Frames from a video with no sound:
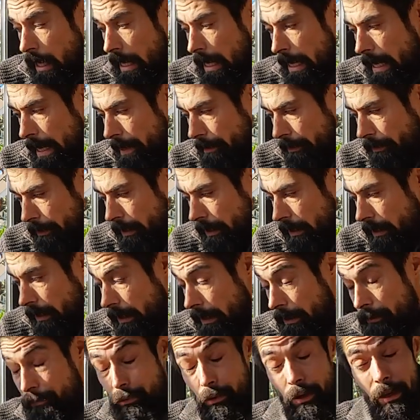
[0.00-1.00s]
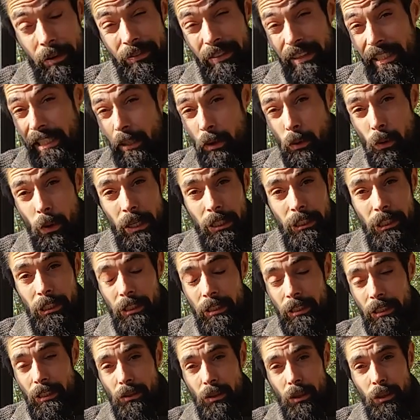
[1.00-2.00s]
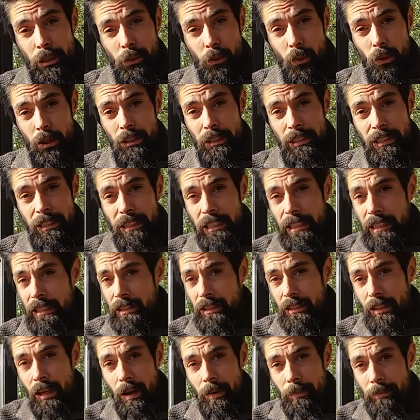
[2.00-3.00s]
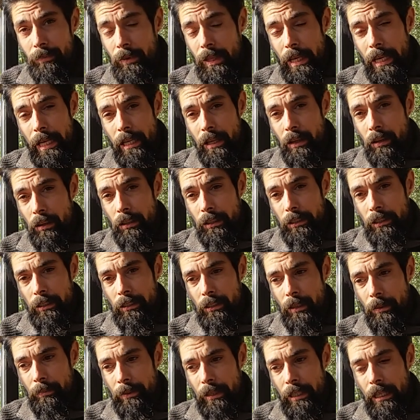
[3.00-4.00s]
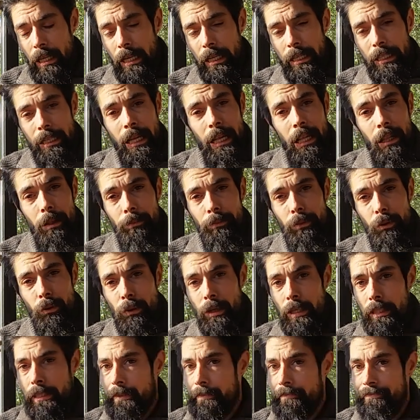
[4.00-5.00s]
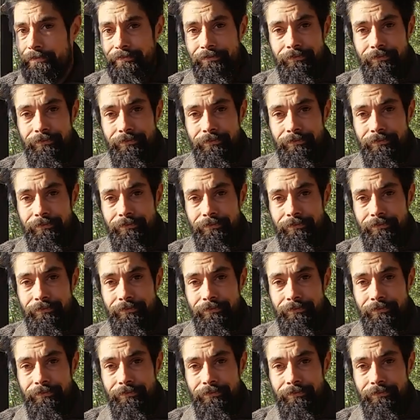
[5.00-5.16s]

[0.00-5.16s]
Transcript: And if you have any questions or you want to see something or there's something I can help you with,